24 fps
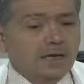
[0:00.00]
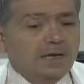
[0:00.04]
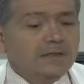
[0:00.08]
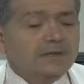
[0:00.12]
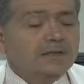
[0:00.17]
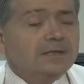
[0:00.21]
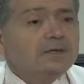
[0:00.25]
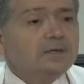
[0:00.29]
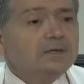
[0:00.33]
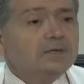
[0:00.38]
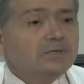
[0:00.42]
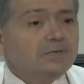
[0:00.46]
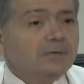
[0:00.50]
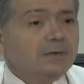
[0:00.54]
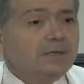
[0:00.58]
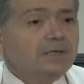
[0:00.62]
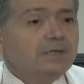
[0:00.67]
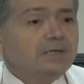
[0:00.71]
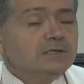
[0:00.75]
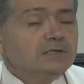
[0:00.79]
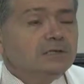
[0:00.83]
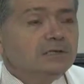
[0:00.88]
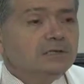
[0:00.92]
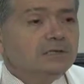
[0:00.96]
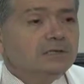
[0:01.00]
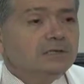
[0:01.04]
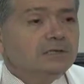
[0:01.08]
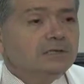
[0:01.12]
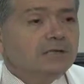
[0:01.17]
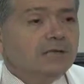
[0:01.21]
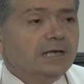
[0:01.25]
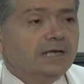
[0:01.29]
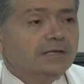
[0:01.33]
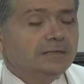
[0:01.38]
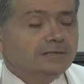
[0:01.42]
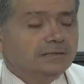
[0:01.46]
And I think the reason
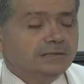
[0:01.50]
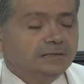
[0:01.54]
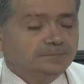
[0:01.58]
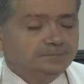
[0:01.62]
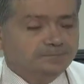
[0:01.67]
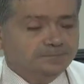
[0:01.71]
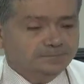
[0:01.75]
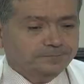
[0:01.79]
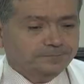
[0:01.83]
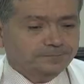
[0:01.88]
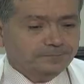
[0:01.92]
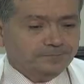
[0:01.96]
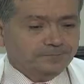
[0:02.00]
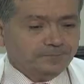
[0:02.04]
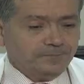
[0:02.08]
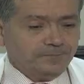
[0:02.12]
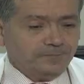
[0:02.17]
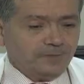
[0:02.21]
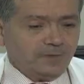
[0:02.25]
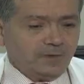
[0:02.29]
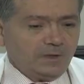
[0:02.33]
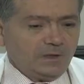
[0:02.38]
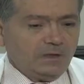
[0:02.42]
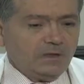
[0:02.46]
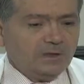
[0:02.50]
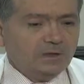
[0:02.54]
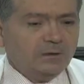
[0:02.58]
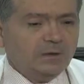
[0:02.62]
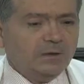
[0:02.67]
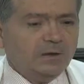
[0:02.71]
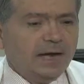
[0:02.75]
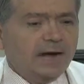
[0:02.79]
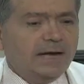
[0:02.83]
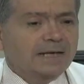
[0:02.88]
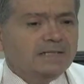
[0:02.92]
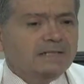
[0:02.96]
is that uh, in
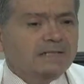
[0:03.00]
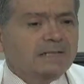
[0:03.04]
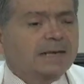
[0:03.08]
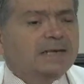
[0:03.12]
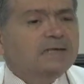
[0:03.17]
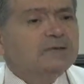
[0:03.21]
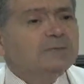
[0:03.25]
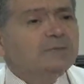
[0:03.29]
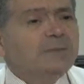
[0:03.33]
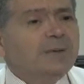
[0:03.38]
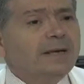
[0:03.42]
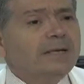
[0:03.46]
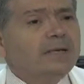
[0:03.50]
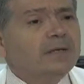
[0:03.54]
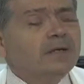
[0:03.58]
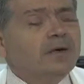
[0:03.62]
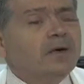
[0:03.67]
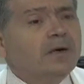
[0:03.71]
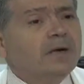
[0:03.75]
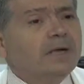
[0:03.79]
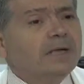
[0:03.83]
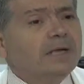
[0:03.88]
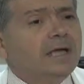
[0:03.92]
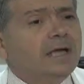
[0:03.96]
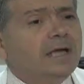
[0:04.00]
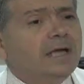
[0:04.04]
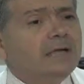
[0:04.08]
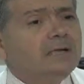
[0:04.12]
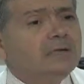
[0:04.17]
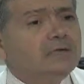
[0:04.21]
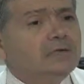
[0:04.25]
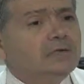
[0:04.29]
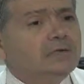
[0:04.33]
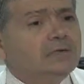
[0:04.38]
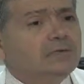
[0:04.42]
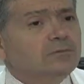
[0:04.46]
the United States, many
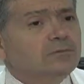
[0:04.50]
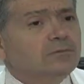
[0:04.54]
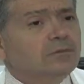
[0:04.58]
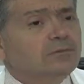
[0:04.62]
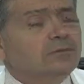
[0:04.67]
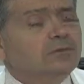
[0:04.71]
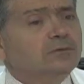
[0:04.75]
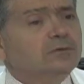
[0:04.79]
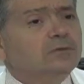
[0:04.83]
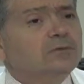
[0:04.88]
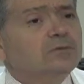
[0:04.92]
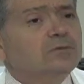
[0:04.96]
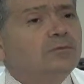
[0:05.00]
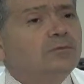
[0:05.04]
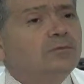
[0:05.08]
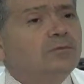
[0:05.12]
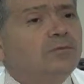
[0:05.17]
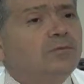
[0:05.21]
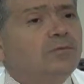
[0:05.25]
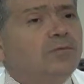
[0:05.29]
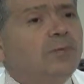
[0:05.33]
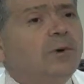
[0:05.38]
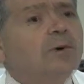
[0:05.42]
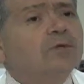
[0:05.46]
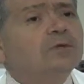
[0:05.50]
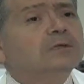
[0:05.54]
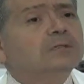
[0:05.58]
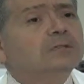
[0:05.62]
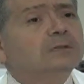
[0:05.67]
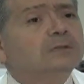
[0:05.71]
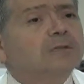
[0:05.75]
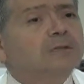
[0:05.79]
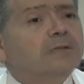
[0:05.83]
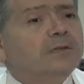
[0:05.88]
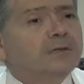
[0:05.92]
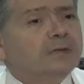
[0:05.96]
cardiologists will do
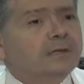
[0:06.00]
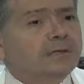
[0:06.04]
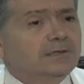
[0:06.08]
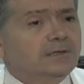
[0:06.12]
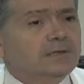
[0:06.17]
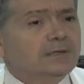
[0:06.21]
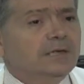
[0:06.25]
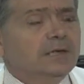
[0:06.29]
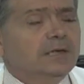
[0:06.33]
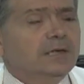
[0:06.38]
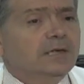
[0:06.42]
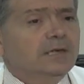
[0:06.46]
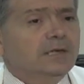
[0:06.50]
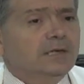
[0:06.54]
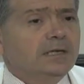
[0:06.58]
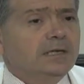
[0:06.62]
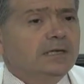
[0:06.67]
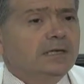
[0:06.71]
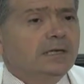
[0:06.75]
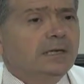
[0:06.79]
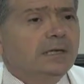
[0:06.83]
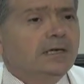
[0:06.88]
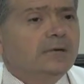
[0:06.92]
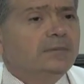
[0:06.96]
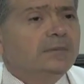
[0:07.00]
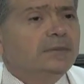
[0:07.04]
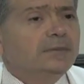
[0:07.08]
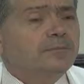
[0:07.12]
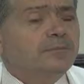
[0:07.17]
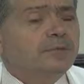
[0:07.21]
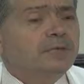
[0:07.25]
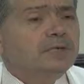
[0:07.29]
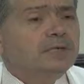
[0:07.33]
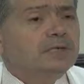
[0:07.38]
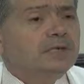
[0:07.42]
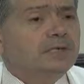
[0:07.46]
multiple things. They'll be
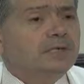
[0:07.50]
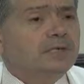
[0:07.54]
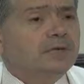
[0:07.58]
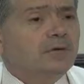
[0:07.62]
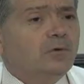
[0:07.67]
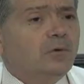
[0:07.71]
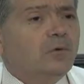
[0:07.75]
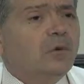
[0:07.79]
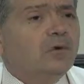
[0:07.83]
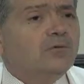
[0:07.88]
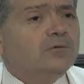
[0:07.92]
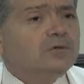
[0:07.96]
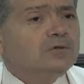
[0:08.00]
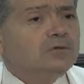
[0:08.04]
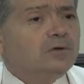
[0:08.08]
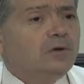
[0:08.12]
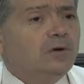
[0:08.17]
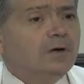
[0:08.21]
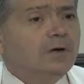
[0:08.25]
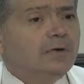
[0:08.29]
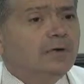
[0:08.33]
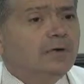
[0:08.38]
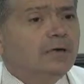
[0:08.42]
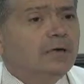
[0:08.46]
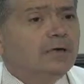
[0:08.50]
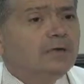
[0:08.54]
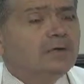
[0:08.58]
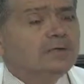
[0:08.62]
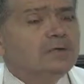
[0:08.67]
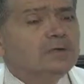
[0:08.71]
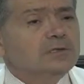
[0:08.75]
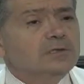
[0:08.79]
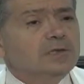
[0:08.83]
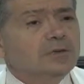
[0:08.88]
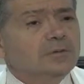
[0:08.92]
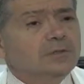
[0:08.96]
busy office
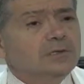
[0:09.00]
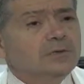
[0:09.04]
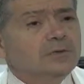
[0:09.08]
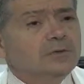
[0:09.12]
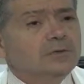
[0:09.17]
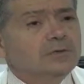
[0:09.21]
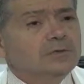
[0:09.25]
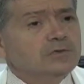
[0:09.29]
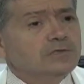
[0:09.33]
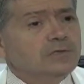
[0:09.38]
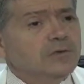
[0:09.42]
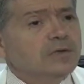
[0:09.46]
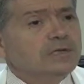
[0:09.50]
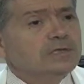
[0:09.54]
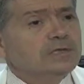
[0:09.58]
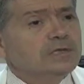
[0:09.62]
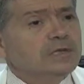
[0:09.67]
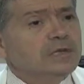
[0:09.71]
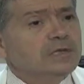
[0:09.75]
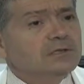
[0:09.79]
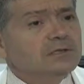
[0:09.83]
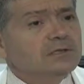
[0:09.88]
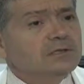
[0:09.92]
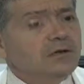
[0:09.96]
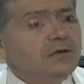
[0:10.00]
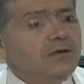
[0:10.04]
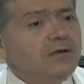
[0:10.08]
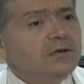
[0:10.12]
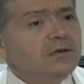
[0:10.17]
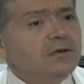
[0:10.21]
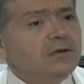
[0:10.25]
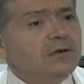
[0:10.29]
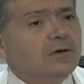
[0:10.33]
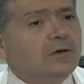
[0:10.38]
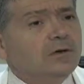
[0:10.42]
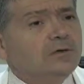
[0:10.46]
cardiologists, they'll be doing stress tests and
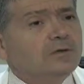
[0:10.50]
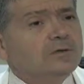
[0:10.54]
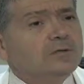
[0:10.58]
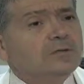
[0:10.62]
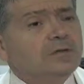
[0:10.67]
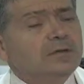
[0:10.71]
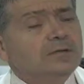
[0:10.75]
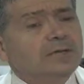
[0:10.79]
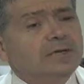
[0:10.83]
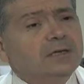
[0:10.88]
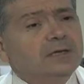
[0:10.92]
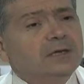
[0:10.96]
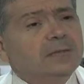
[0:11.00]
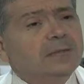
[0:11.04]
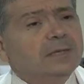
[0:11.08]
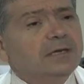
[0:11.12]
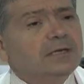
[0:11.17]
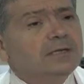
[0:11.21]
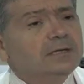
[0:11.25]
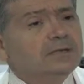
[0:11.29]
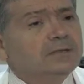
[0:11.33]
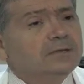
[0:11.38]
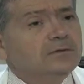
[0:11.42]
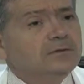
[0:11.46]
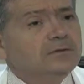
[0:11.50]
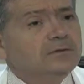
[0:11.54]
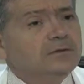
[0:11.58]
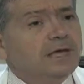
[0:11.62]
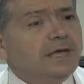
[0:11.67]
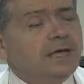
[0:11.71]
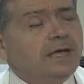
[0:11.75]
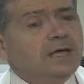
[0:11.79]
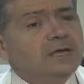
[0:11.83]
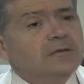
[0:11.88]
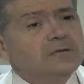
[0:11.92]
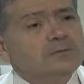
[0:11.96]
echoes, and they'll be coming into
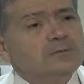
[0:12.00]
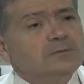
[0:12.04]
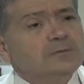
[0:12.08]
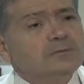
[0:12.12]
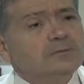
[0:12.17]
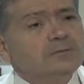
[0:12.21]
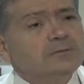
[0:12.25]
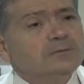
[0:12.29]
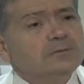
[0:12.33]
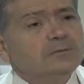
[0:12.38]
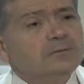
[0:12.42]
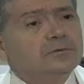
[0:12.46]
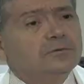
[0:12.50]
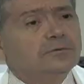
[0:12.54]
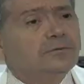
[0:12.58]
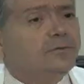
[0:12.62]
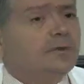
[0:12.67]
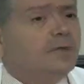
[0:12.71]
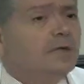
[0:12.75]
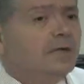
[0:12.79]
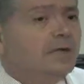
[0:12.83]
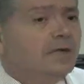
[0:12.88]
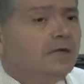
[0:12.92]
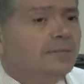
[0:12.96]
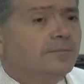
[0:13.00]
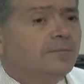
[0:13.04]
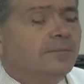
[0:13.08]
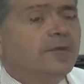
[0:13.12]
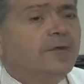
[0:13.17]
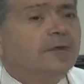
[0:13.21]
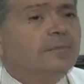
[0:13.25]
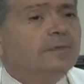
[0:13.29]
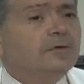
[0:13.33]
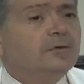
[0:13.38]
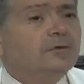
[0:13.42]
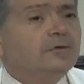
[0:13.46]
the hospital to do
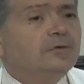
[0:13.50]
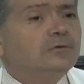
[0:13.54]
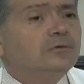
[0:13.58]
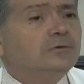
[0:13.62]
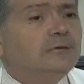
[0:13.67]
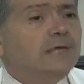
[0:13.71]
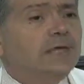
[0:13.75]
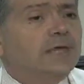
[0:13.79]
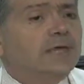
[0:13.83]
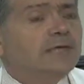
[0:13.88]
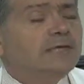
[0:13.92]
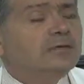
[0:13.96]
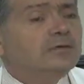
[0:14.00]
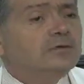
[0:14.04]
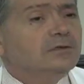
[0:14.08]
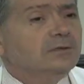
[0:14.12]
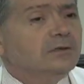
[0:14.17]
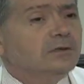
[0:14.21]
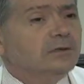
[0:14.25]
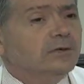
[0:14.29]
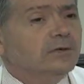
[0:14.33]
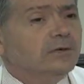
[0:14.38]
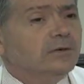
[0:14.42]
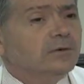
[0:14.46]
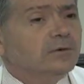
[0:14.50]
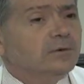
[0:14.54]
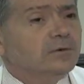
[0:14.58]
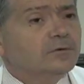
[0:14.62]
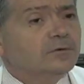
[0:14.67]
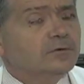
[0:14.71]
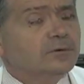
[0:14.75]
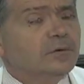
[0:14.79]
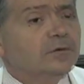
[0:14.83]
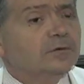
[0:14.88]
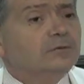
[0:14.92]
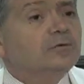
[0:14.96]
maybe two caths a year or,
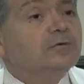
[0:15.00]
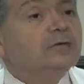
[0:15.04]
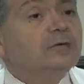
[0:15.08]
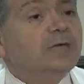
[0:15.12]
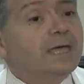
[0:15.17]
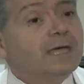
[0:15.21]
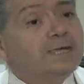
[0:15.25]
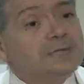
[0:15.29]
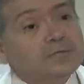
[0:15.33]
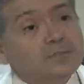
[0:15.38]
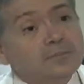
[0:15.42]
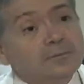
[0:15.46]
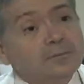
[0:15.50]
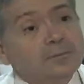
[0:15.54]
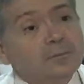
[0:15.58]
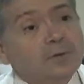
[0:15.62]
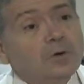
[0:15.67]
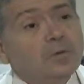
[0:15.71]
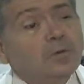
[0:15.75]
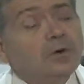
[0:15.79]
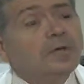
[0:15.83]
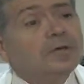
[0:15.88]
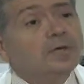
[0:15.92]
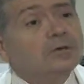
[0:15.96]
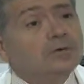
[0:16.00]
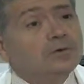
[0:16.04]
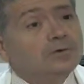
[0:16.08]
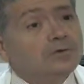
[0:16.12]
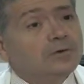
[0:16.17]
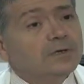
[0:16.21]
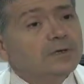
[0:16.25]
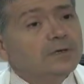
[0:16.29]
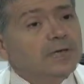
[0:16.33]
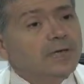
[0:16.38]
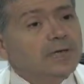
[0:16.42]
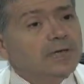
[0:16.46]
uh, two caths a, a week or
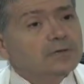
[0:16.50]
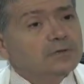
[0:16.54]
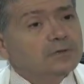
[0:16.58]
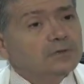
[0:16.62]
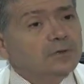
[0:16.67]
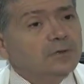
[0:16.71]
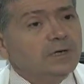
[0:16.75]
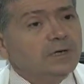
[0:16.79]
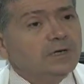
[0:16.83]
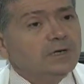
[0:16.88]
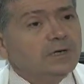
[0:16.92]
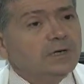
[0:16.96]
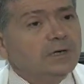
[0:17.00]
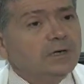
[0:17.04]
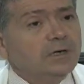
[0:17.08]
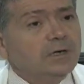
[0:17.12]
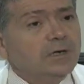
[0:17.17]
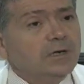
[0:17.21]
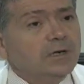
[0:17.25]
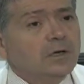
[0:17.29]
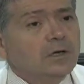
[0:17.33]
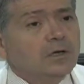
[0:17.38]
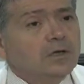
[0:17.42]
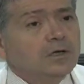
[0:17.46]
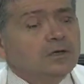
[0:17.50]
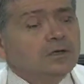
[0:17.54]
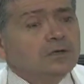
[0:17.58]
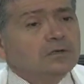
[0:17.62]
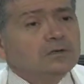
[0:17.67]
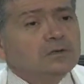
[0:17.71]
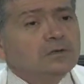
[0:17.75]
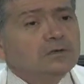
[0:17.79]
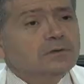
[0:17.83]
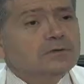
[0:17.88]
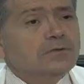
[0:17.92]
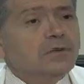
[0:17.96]
three caths a week.
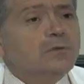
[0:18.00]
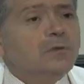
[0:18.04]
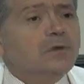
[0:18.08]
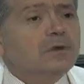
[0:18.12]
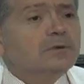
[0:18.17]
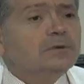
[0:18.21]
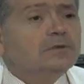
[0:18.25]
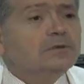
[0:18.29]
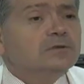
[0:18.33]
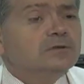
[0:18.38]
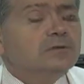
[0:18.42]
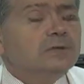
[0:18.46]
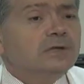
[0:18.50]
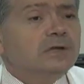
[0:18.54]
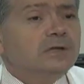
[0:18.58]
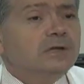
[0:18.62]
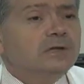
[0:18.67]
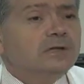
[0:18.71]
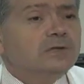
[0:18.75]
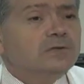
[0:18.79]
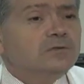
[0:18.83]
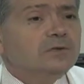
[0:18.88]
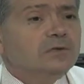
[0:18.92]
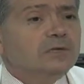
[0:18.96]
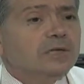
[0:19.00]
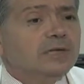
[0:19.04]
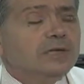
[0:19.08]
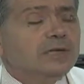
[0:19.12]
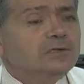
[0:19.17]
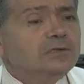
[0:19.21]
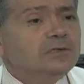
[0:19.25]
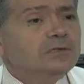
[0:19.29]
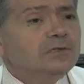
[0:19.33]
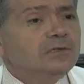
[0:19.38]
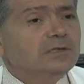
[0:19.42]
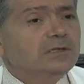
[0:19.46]
So someone who's doing 100
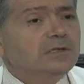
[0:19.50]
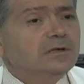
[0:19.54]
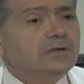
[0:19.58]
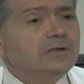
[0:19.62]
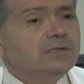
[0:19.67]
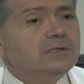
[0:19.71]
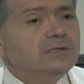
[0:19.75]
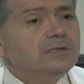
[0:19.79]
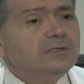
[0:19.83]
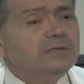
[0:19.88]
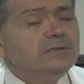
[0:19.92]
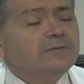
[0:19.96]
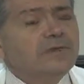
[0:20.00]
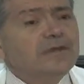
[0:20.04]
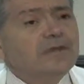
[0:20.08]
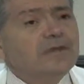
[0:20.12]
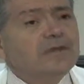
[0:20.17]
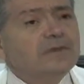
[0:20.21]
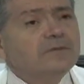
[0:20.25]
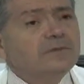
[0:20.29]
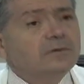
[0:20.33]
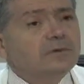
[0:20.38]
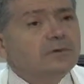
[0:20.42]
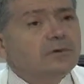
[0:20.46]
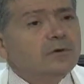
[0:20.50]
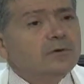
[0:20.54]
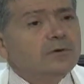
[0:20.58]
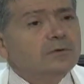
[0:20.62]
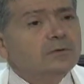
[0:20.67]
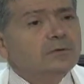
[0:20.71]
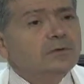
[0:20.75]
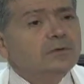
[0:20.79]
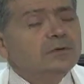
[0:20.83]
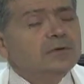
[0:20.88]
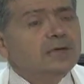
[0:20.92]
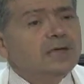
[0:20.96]
cases a year says, if I have to learn
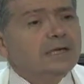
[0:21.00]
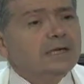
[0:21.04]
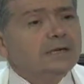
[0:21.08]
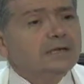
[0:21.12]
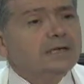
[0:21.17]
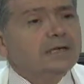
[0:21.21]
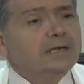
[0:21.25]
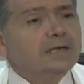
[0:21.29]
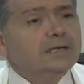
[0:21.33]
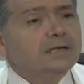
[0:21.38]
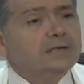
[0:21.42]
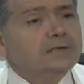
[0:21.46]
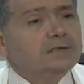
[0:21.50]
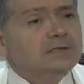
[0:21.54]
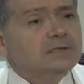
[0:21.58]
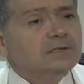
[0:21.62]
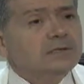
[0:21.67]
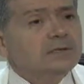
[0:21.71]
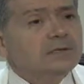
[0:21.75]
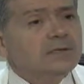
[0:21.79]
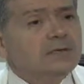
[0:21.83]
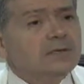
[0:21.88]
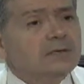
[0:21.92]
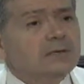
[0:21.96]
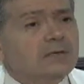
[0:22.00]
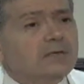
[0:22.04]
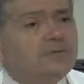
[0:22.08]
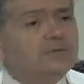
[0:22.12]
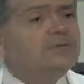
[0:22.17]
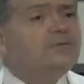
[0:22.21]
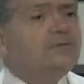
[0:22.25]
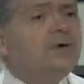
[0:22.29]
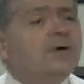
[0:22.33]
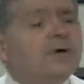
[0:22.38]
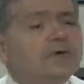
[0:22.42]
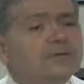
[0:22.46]
a new technique and it's going to take me
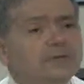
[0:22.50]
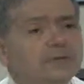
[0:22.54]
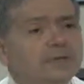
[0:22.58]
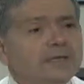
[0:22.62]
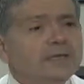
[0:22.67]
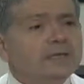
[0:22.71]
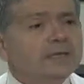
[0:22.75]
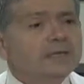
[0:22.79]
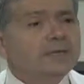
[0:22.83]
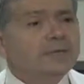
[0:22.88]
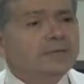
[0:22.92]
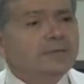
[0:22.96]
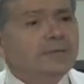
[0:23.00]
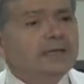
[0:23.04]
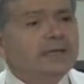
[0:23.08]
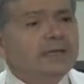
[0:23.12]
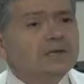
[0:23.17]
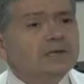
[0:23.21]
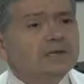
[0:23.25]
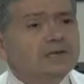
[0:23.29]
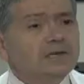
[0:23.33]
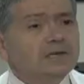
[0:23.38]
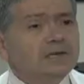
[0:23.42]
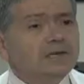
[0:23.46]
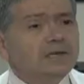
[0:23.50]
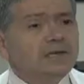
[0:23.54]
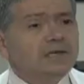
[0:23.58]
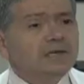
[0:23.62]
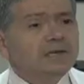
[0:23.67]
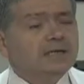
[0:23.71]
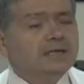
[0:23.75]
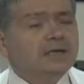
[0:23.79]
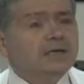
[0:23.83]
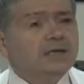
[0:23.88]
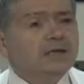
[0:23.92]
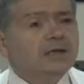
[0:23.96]
five years to master the
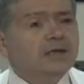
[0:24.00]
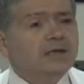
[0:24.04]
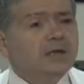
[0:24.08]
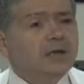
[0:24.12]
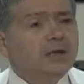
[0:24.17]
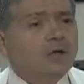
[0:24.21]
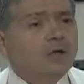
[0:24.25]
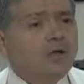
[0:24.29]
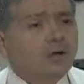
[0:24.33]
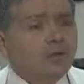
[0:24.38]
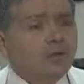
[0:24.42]
technique,